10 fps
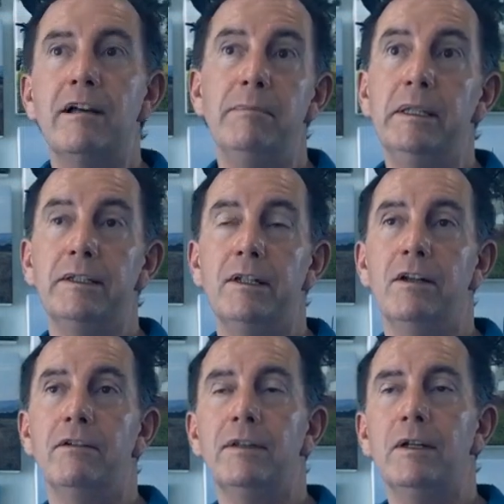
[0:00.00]
I mean, I've built a
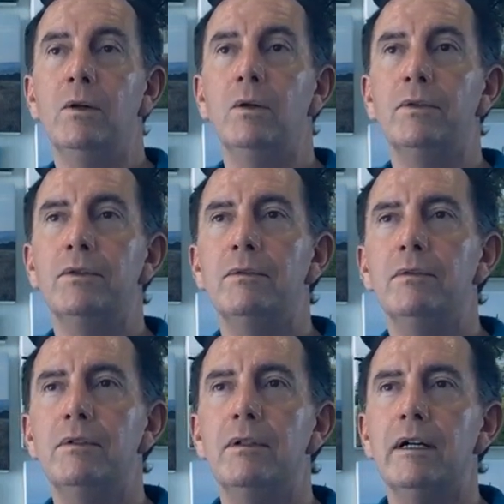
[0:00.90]
lot of the old
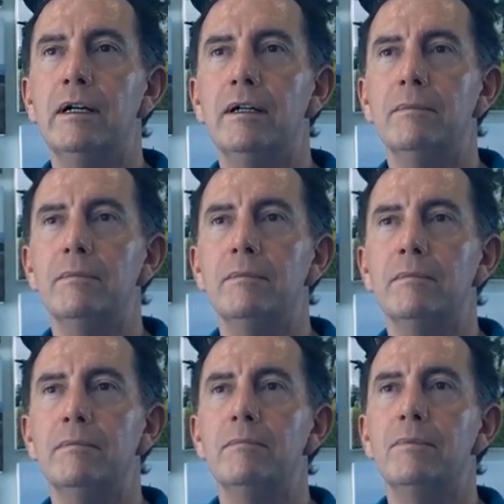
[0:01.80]

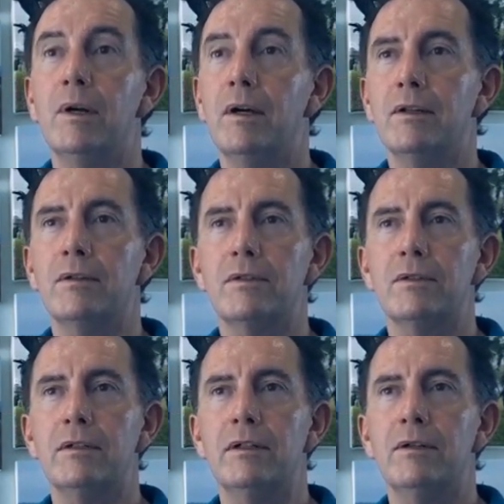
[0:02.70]

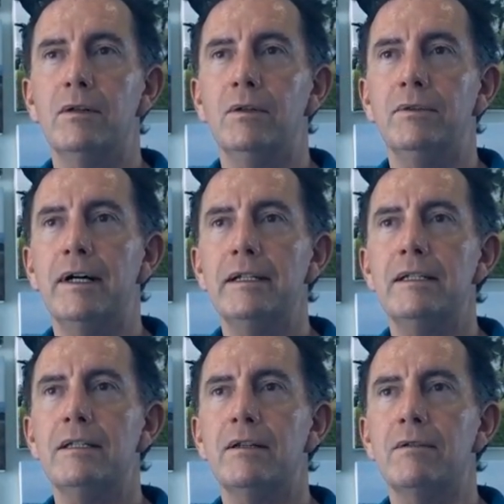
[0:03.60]
Prados, the old
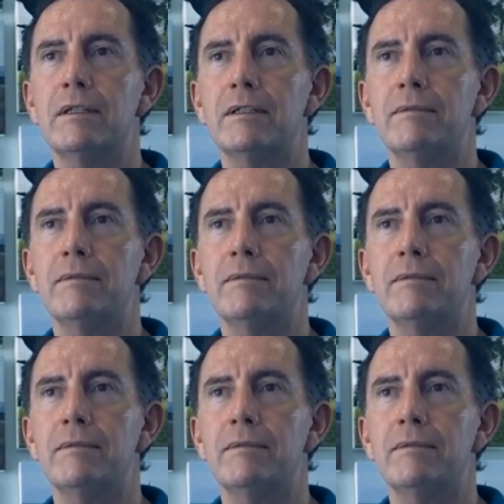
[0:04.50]
90 series.